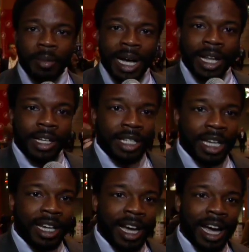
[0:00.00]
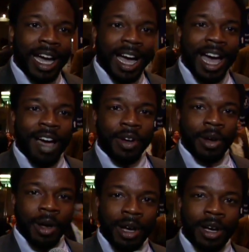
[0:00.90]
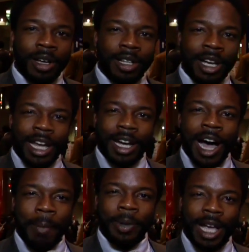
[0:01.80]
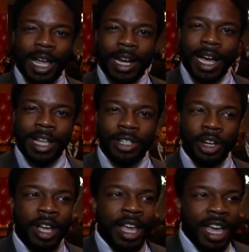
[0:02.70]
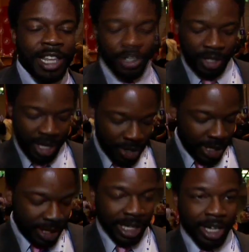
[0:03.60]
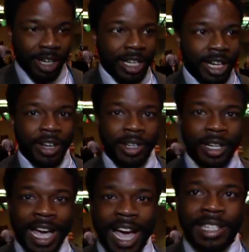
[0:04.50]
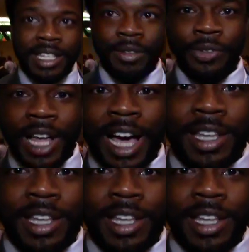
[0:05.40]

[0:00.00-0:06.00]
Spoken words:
Ballantine. I have a kind of complicated answer. As you see on this sticker here, the Gadsden flag